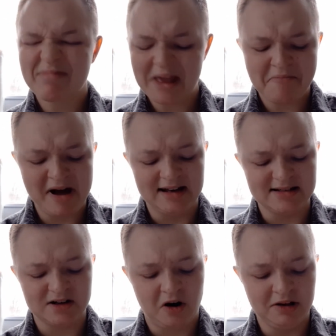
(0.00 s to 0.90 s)
A man
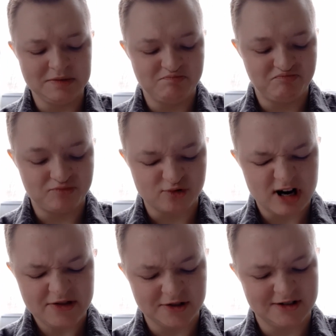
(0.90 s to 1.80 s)
doesn't call his
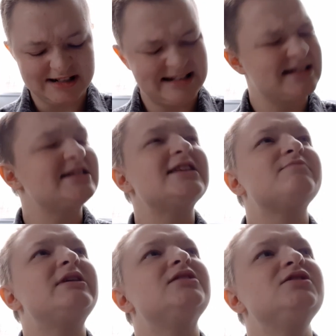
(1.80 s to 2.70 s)
brother on his
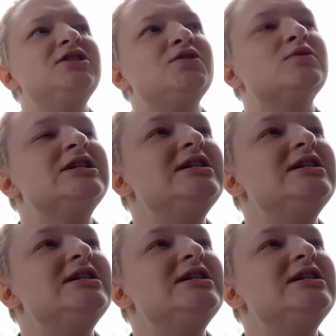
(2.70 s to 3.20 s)
deathbed. No,